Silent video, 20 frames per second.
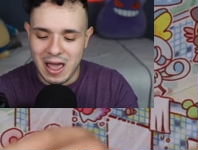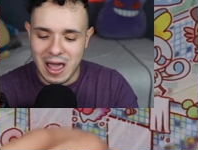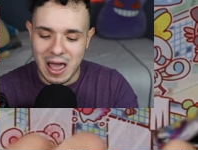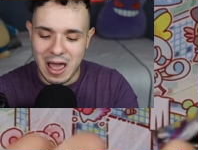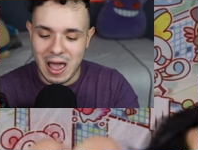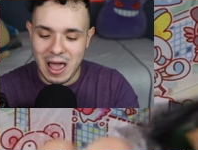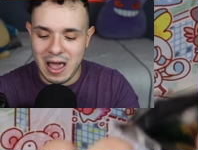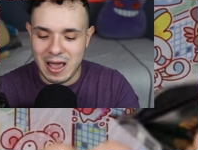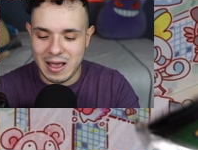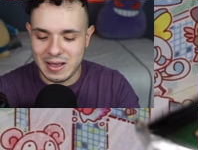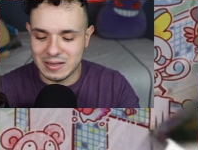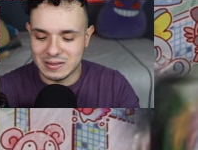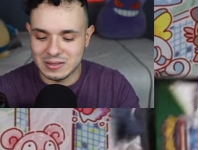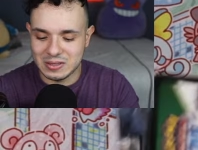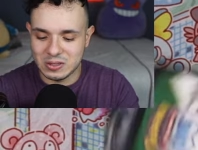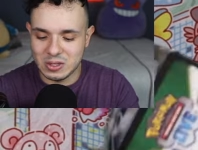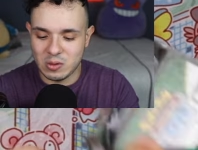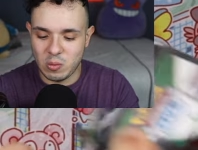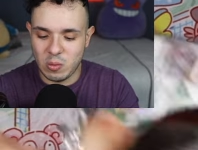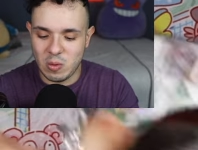as
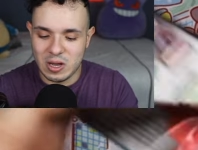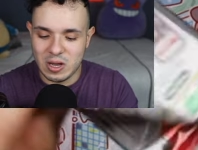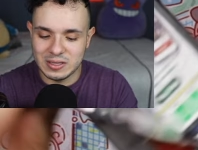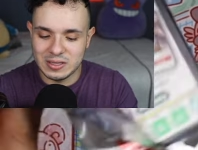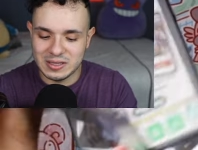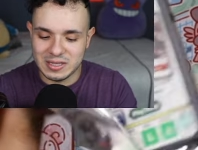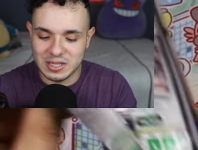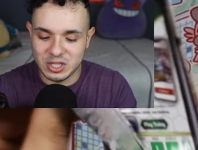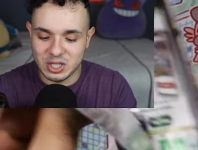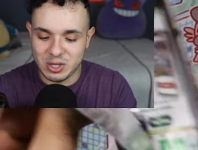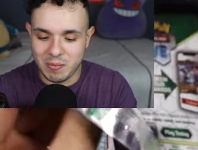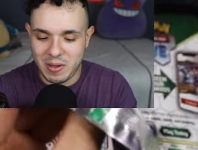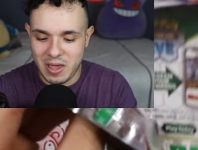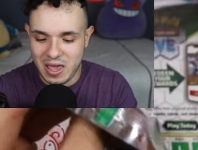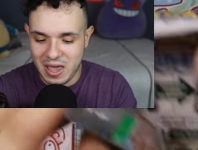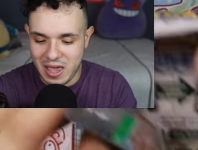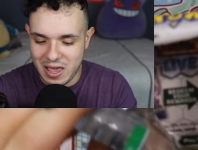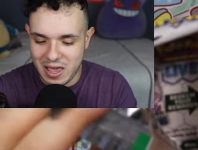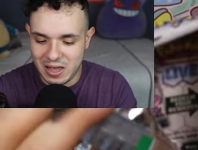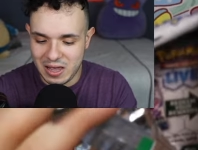the ones in
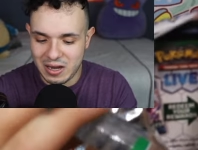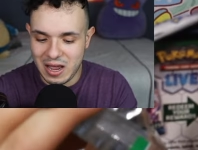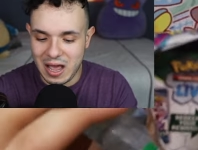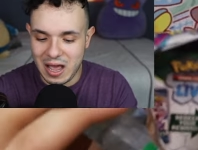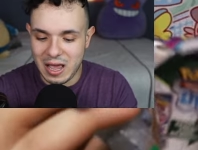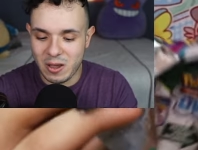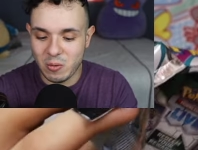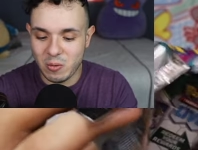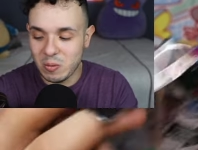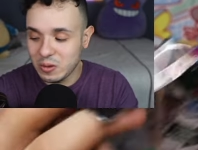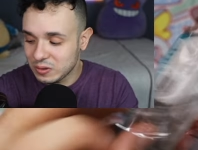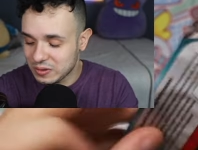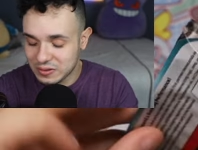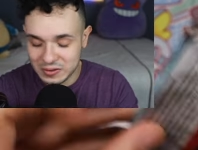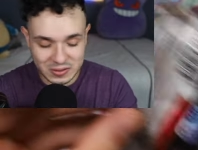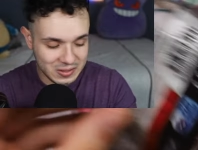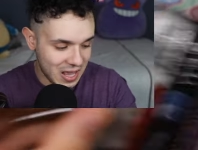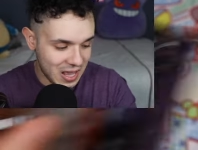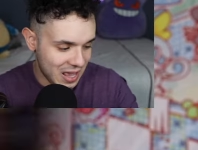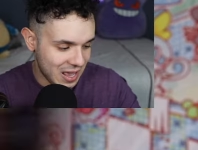Japan, I will
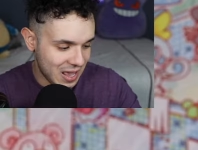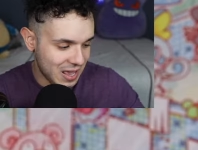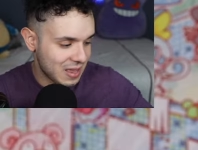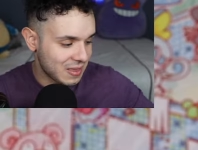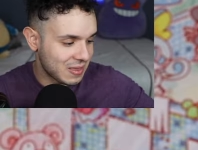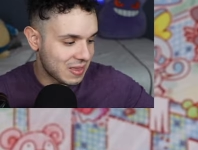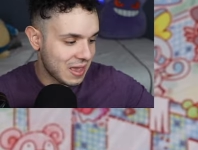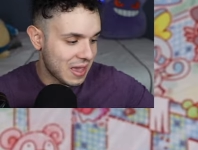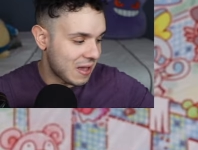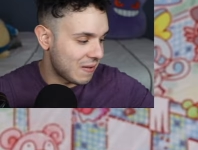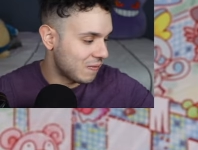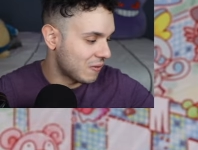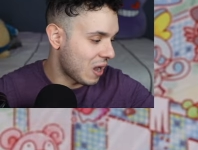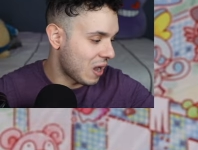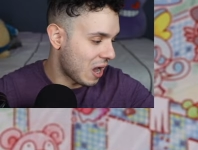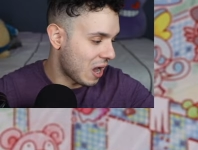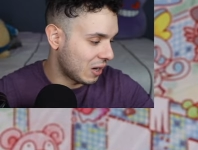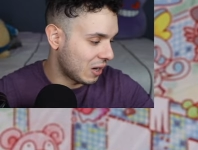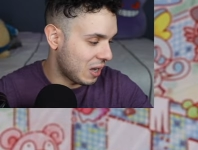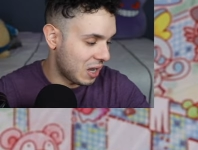say they have
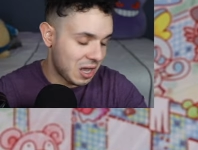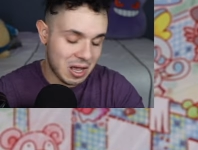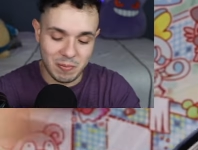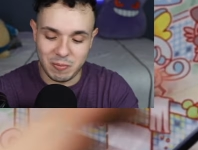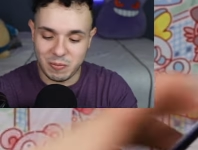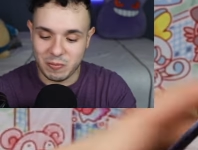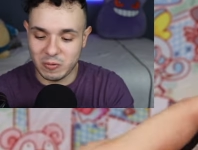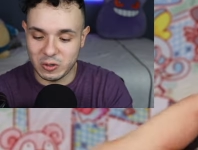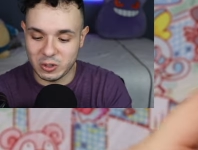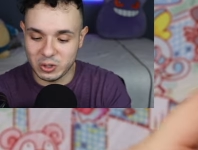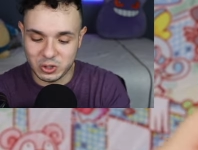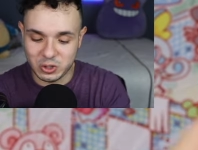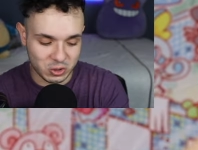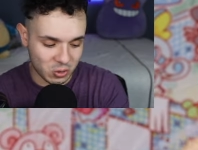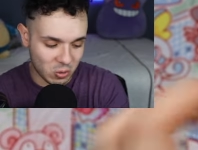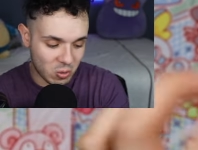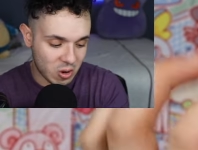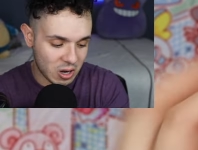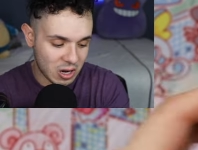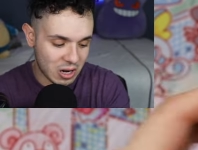gone up for
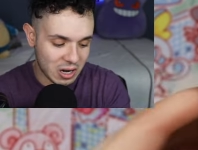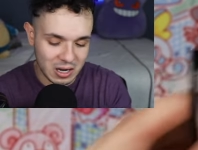sure.